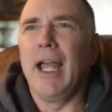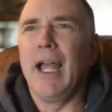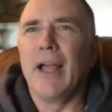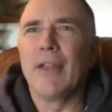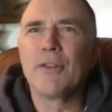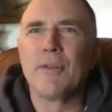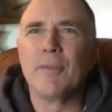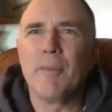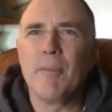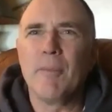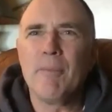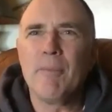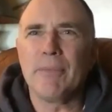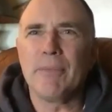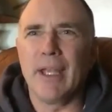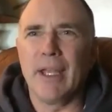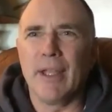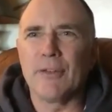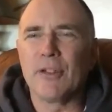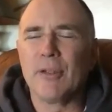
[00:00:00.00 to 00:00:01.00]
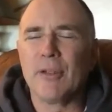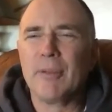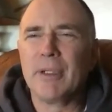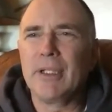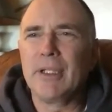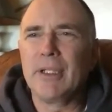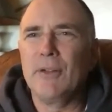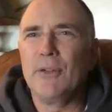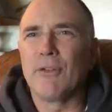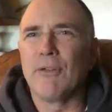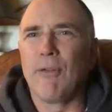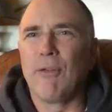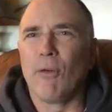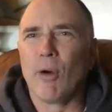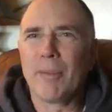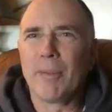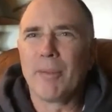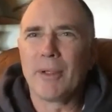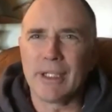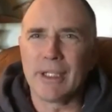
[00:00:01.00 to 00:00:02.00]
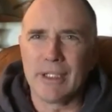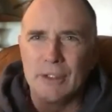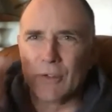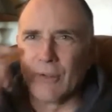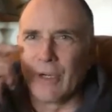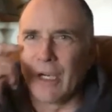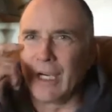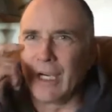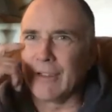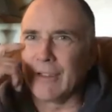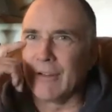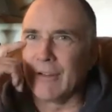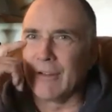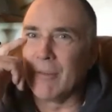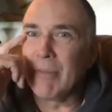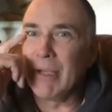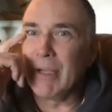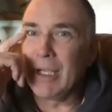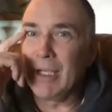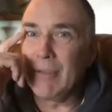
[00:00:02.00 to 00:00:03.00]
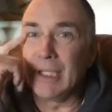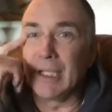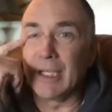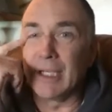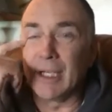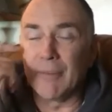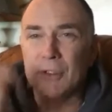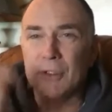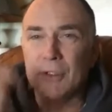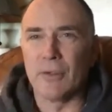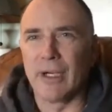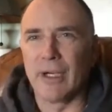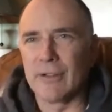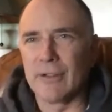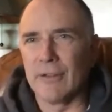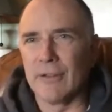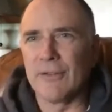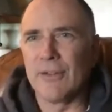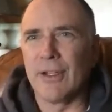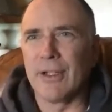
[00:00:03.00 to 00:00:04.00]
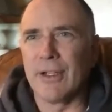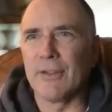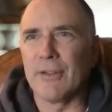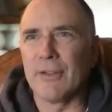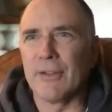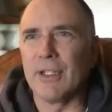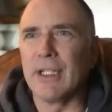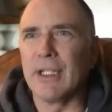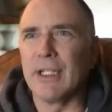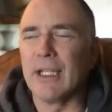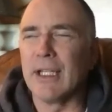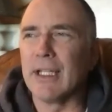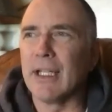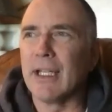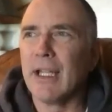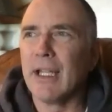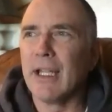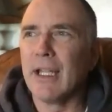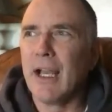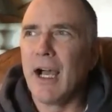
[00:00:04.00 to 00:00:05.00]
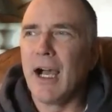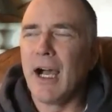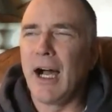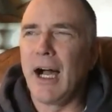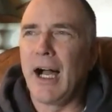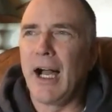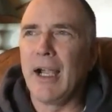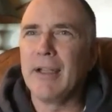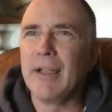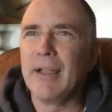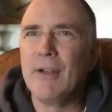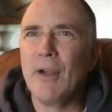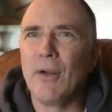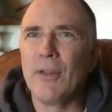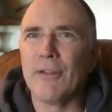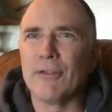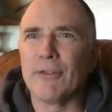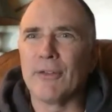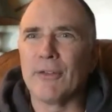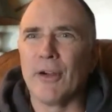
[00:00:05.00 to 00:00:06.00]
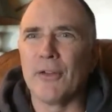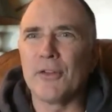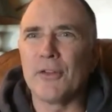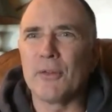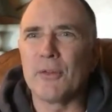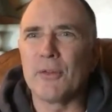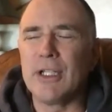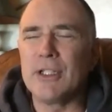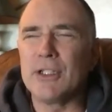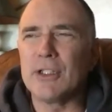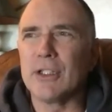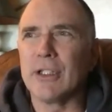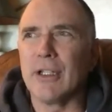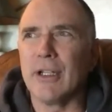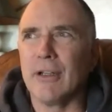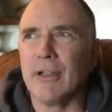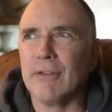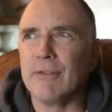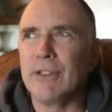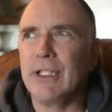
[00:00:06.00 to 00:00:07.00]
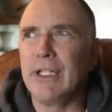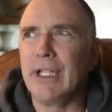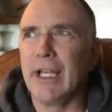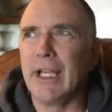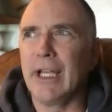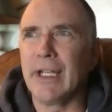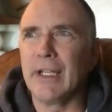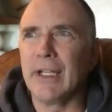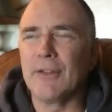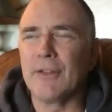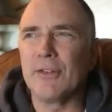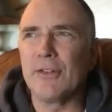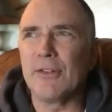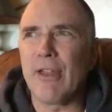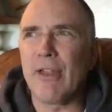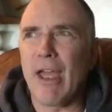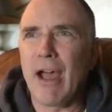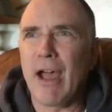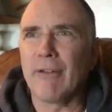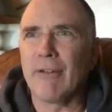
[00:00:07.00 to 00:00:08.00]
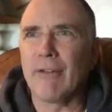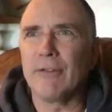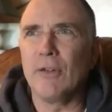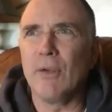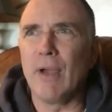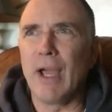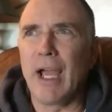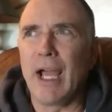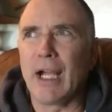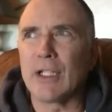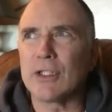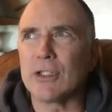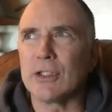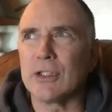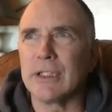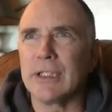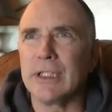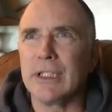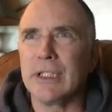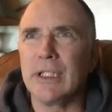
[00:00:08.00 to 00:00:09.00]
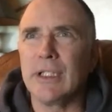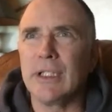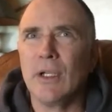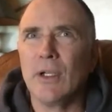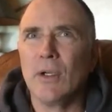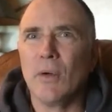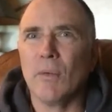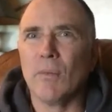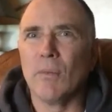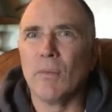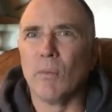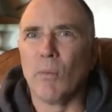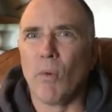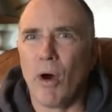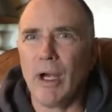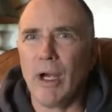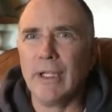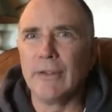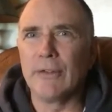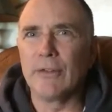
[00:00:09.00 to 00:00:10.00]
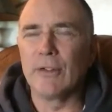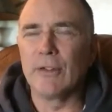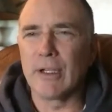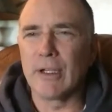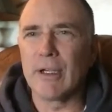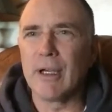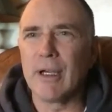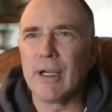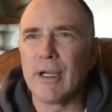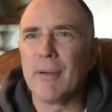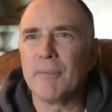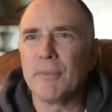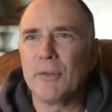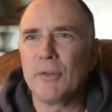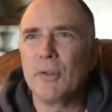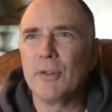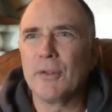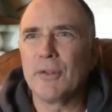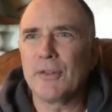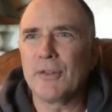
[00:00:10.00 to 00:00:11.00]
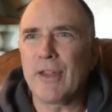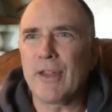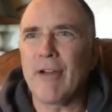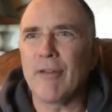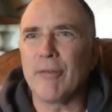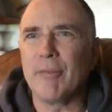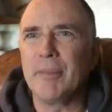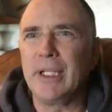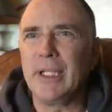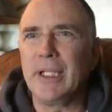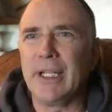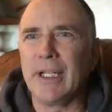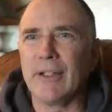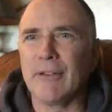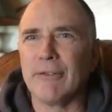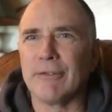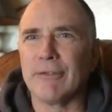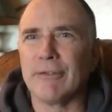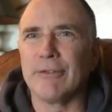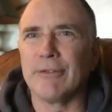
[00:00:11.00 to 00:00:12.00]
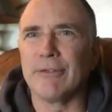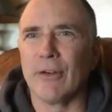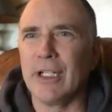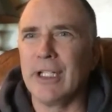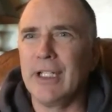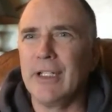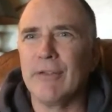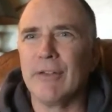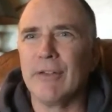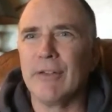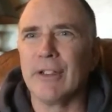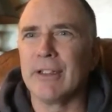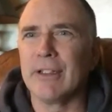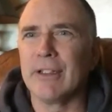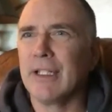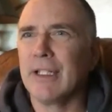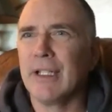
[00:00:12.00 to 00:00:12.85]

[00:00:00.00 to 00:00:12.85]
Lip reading: as somebody who's formerly a director and may become a director of tennis again, I know the frustration of getting staff to actually want to come to a staff meeting for even